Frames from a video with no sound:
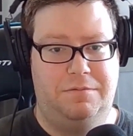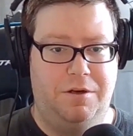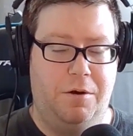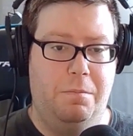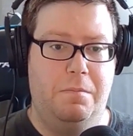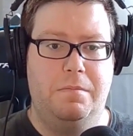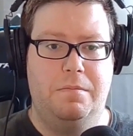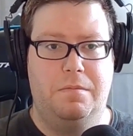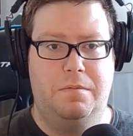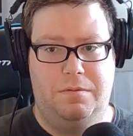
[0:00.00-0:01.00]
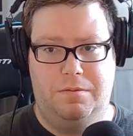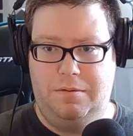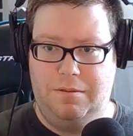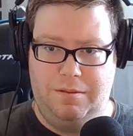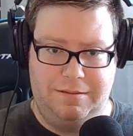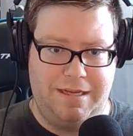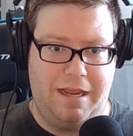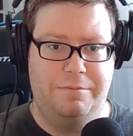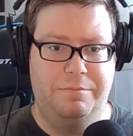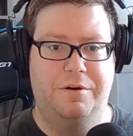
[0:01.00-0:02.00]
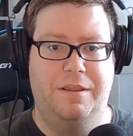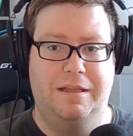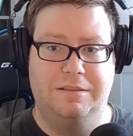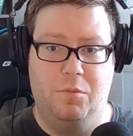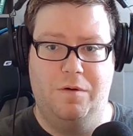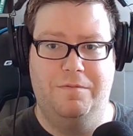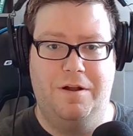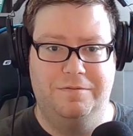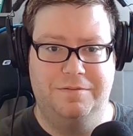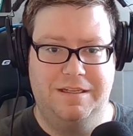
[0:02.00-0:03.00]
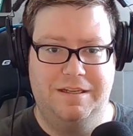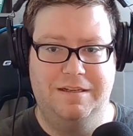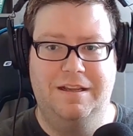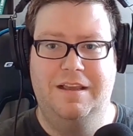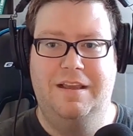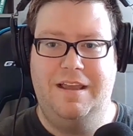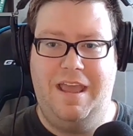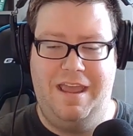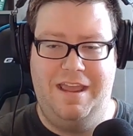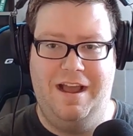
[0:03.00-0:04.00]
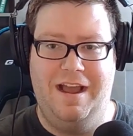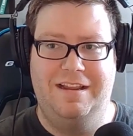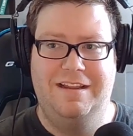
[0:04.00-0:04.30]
the tech community that's more involved in AI,